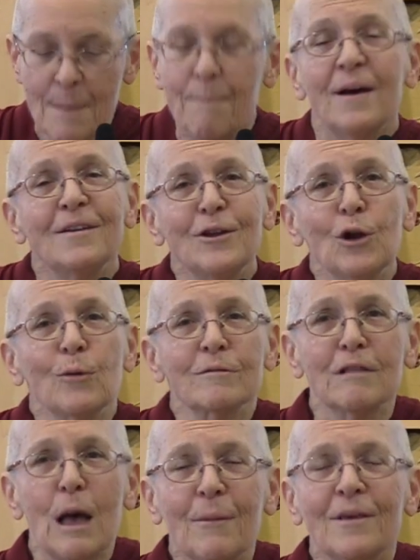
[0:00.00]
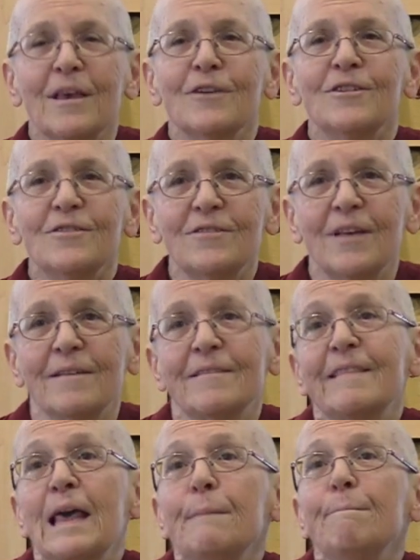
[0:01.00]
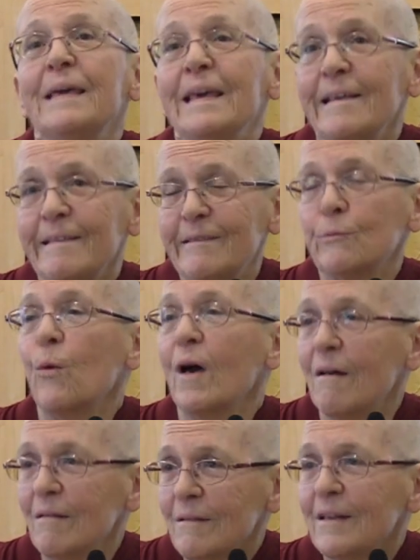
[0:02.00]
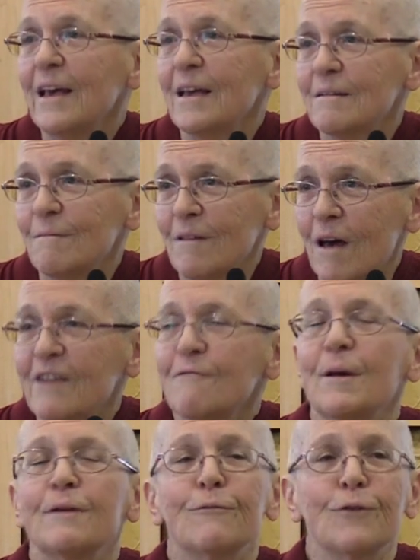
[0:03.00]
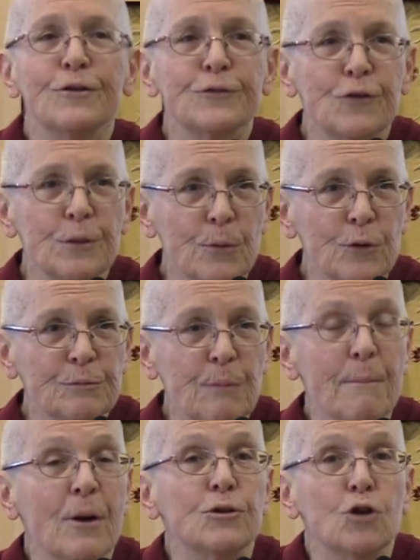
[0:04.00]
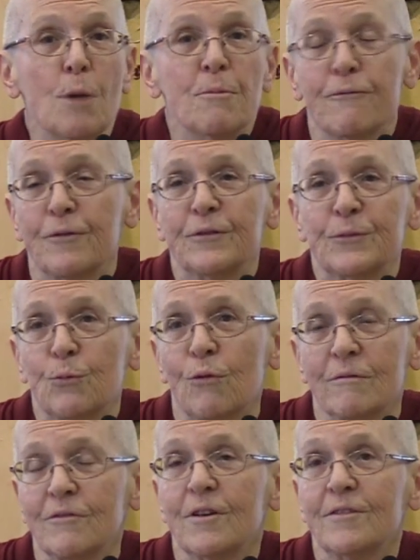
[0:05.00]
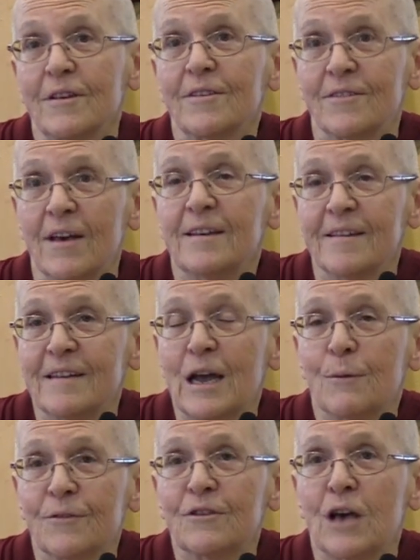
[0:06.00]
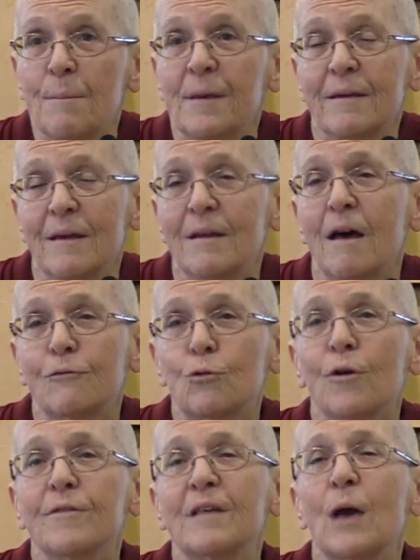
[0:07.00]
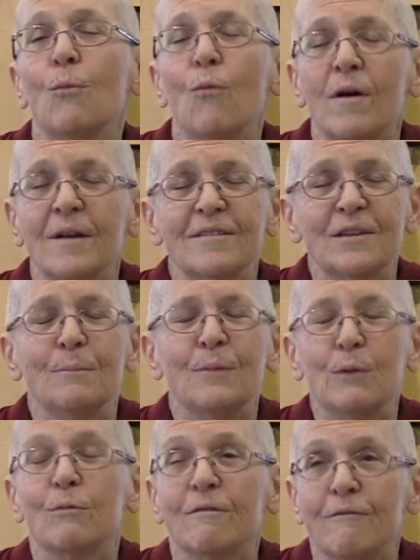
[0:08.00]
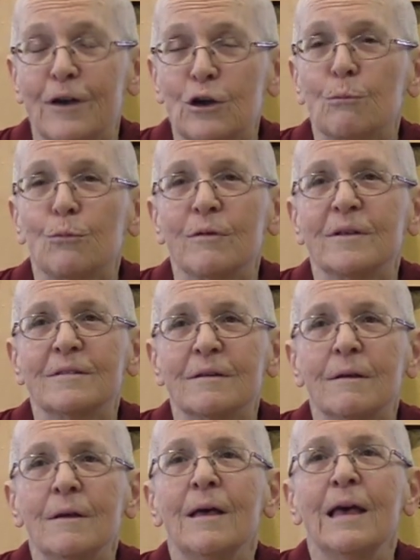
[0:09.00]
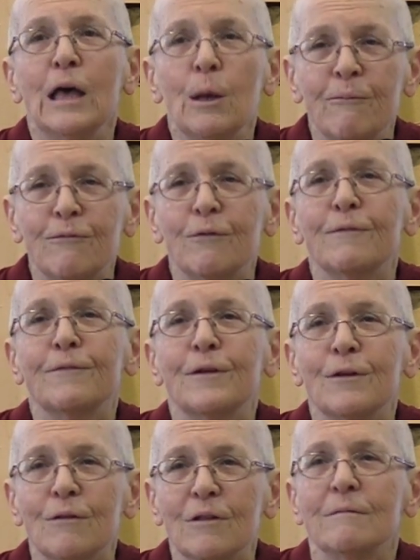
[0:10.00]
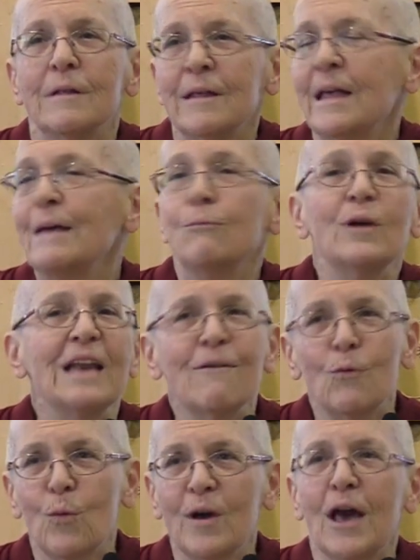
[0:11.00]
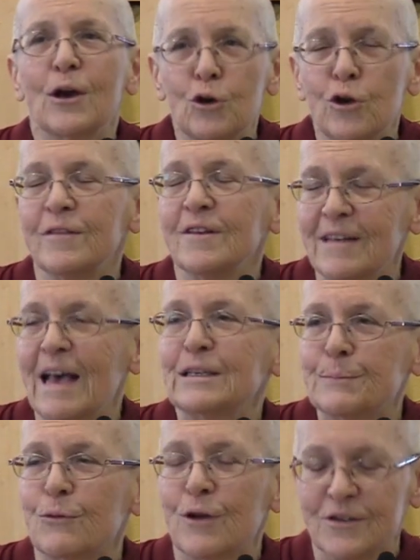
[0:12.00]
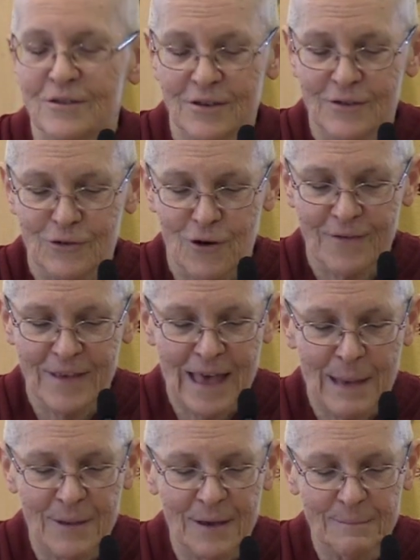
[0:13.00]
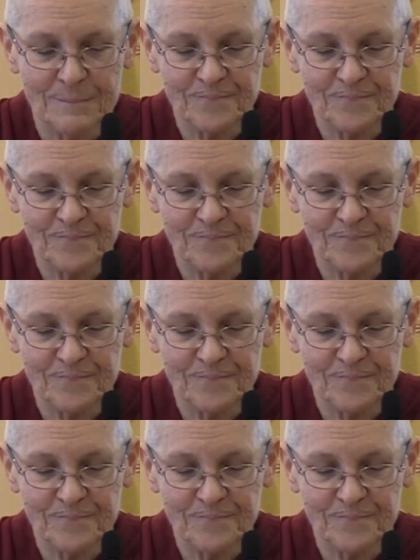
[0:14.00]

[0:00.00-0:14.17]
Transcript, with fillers: But you know, as Lama Yeshe says they means well, and a lot of my friends, for the most part, my Dharma friends were just excited that I was coming, and of course, I wanted to be with Venerable and to help fulfill in whatever way I could this aspiration to start the abbey.